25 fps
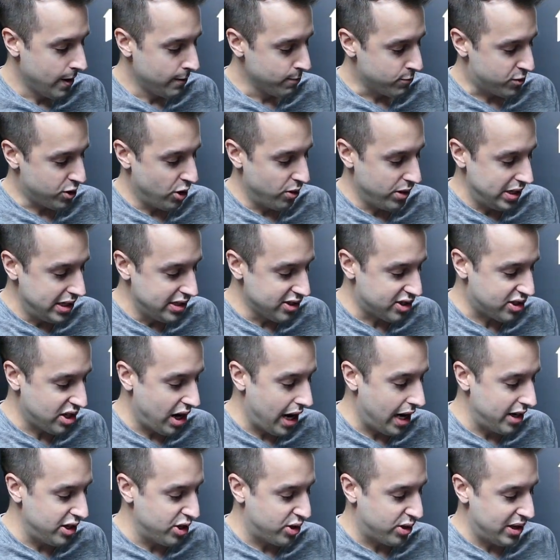So
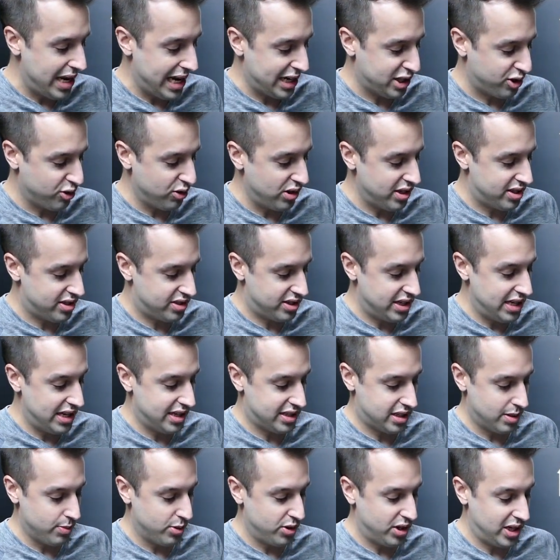inside you can actually see
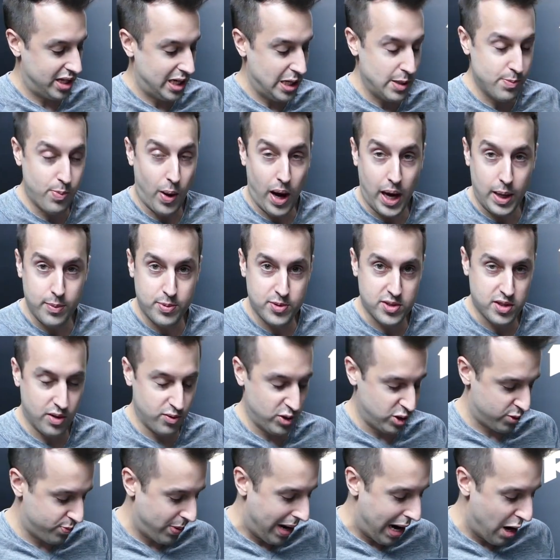some of the heat pipes of
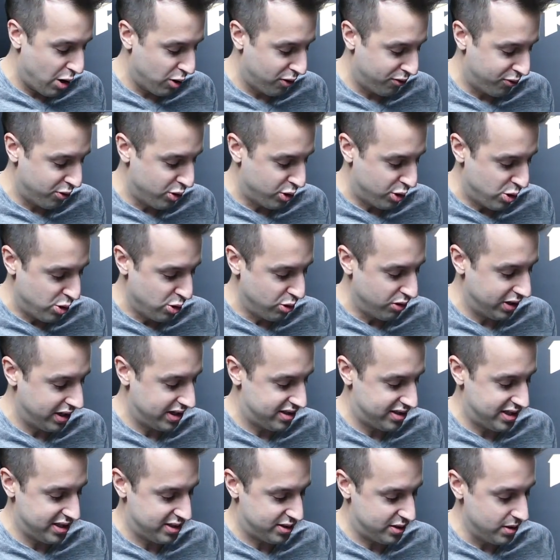this powerful cooling
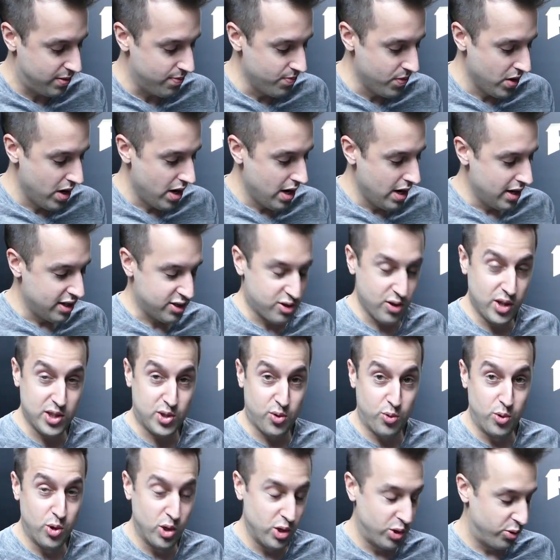system. So
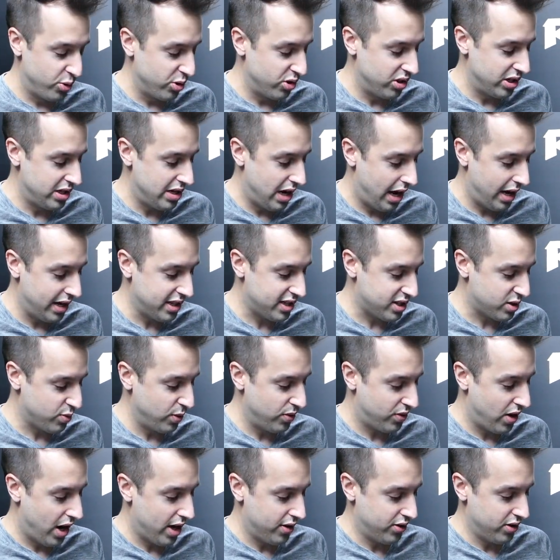it's really, really nice.
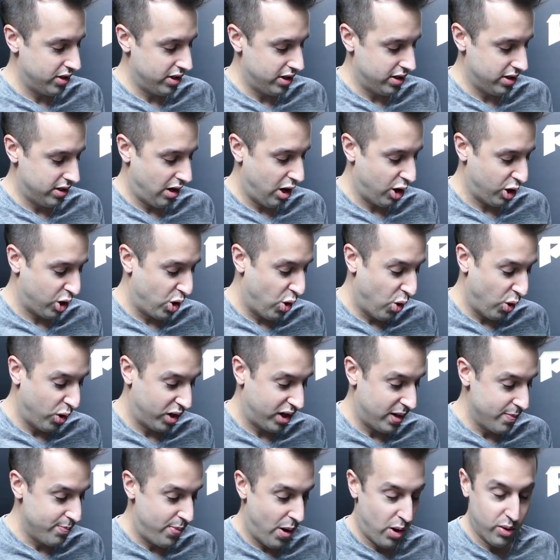We've got our
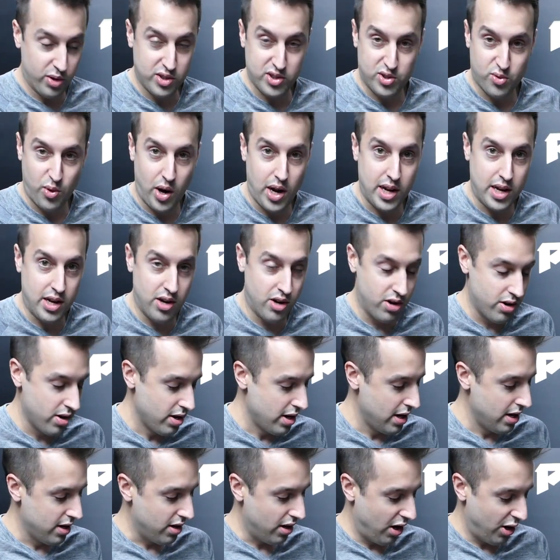core components right
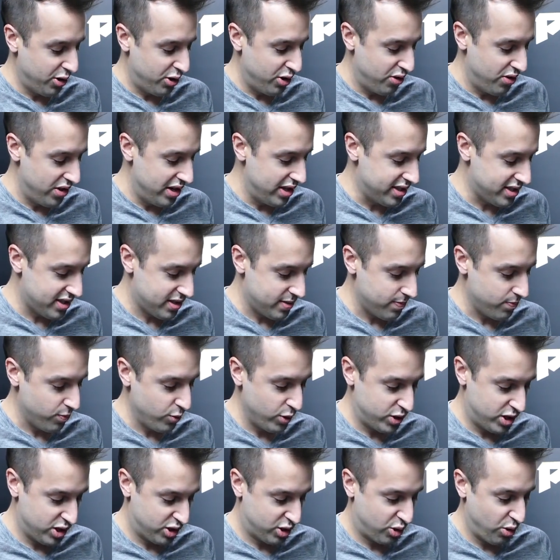here under this,
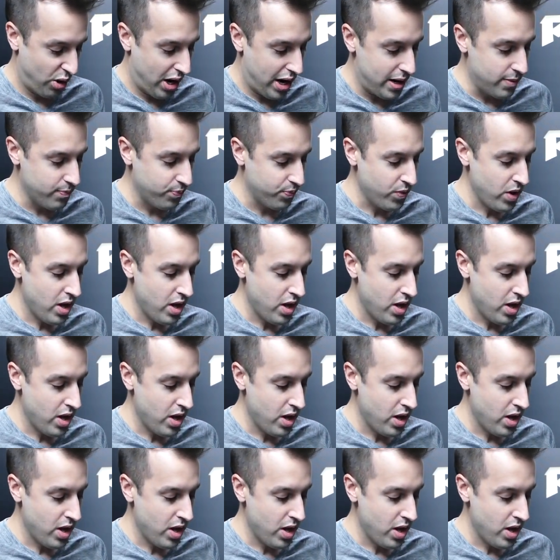which is great.